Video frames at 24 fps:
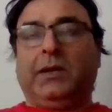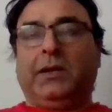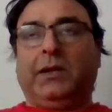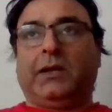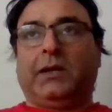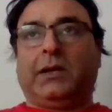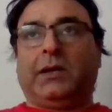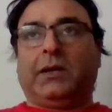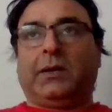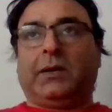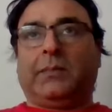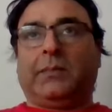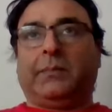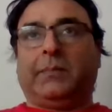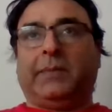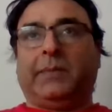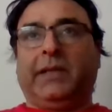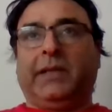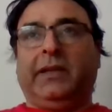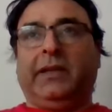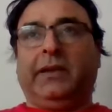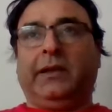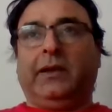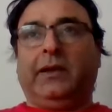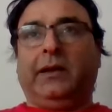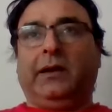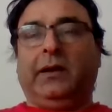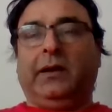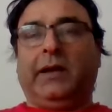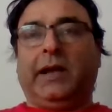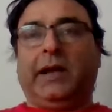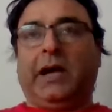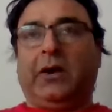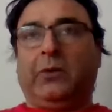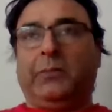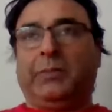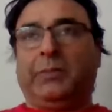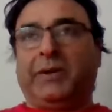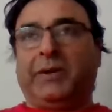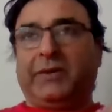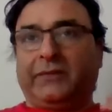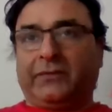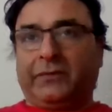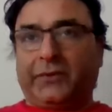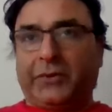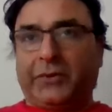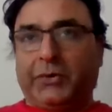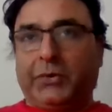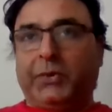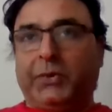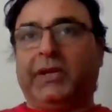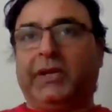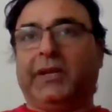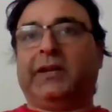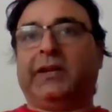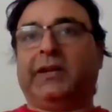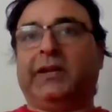Now, because you're doing